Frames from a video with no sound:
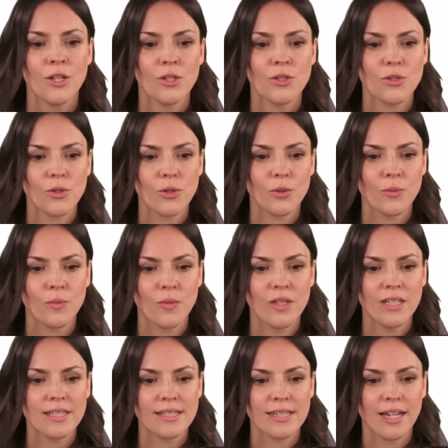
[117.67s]
So
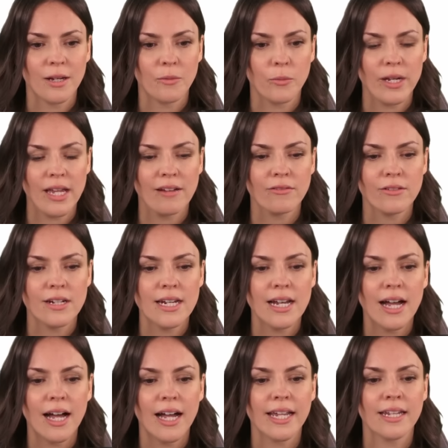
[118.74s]
this time we have
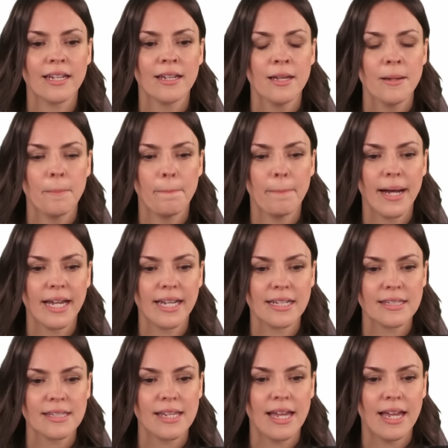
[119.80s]
9
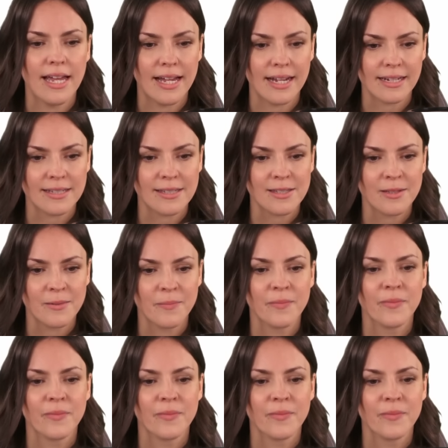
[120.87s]
minus x.